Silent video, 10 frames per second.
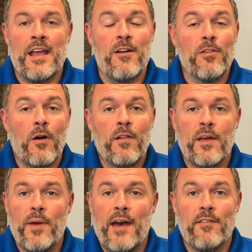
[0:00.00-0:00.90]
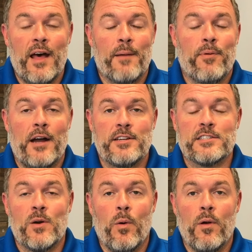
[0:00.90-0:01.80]
Here locally, we have a lot of
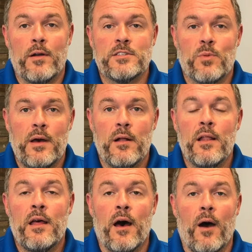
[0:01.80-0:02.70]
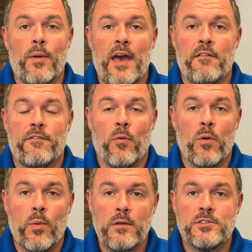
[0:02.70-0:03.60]
projects going on as well. We have
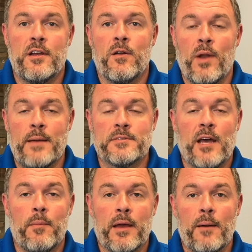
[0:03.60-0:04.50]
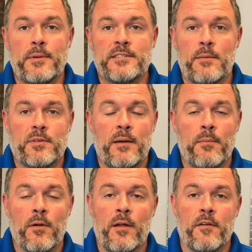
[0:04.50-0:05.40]
four wheelchair ramps coming up in
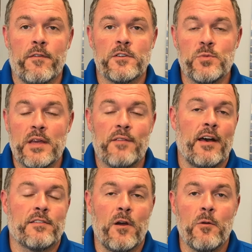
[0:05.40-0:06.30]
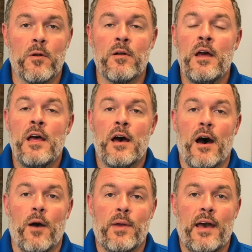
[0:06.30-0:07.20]
September and the first week of October.
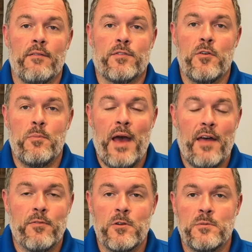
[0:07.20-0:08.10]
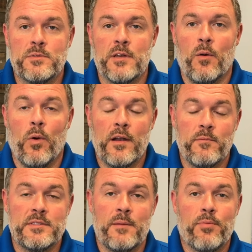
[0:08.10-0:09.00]
We have two bathrooms. One
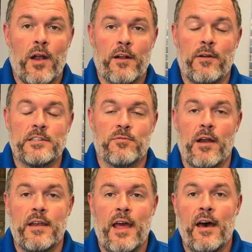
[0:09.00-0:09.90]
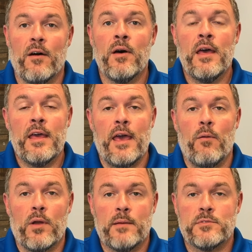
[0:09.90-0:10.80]
of them is in progress right now,
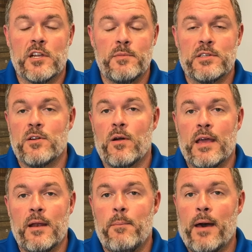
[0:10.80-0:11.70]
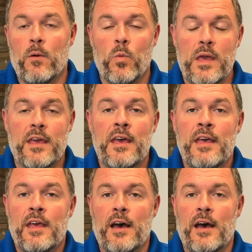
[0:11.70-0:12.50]
and one of them is going to be starting in about a week.